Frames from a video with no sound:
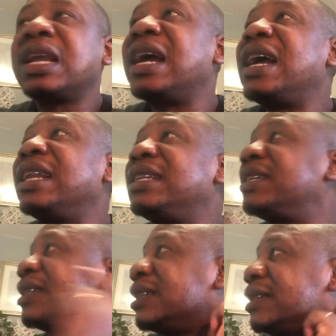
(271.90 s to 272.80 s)
And
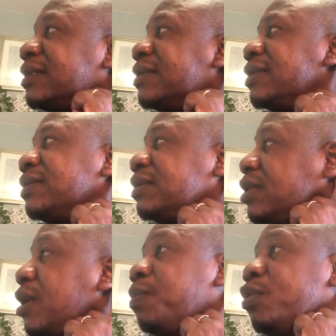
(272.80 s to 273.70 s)

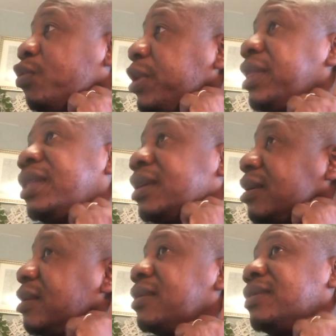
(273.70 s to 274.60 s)
coupled with
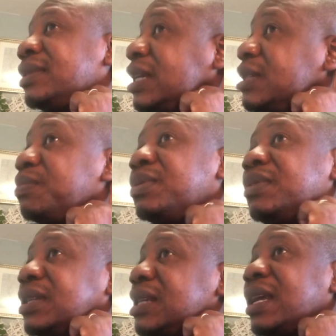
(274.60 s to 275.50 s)
the
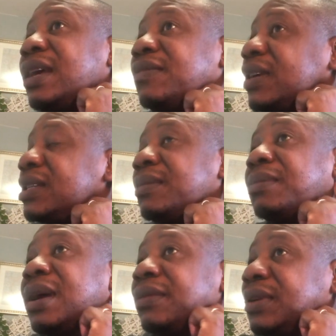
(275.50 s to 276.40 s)
experience I have as a
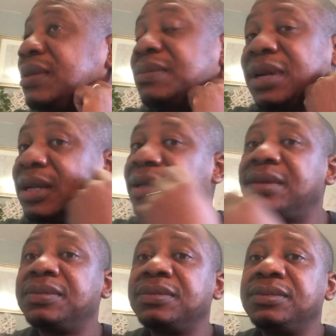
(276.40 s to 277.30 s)
married man.
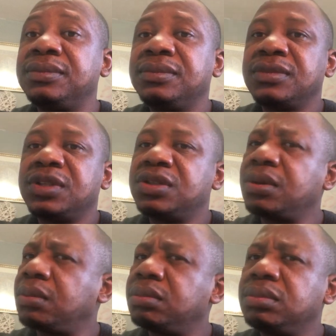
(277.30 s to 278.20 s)

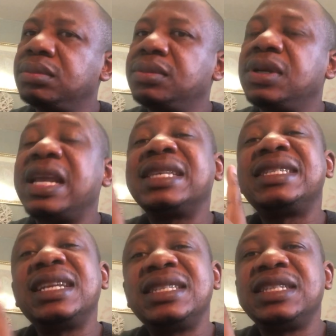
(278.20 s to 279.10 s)
So
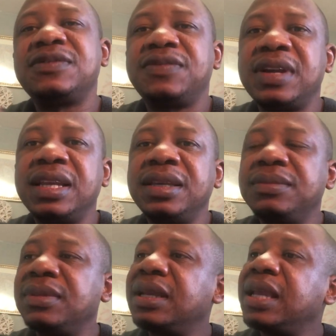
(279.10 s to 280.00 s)
satisfy
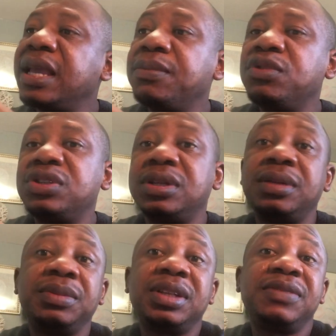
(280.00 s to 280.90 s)
him emotionally,
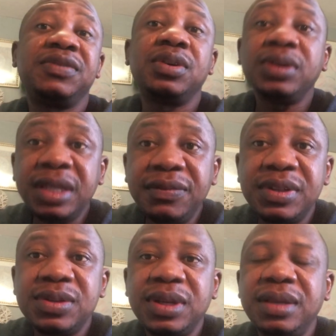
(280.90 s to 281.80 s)
because if you don't give it
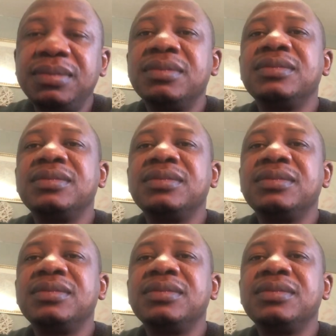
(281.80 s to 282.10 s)
to him,